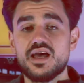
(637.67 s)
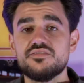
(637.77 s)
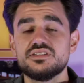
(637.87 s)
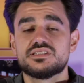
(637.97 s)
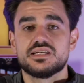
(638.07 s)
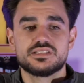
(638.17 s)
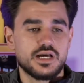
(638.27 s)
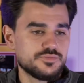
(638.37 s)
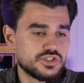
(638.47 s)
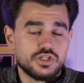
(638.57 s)
having set
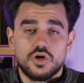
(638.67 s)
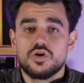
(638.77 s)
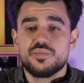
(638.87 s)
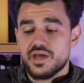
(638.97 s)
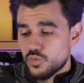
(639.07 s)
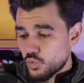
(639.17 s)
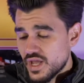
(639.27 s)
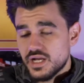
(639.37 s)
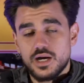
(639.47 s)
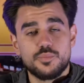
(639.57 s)
times to go to bed,
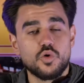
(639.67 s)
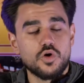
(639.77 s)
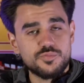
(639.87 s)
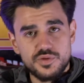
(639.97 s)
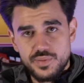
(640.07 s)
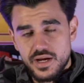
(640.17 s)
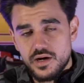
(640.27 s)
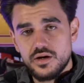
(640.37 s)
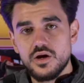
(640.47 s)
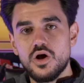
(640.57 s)
wake up, or
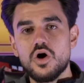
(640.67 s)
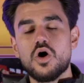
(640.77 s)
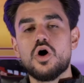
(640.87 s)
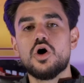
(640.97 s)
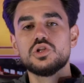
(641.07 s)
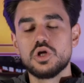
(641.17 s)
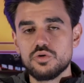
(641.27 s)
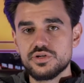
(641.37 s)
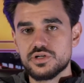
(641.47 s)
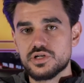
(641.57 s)
prepare all lower your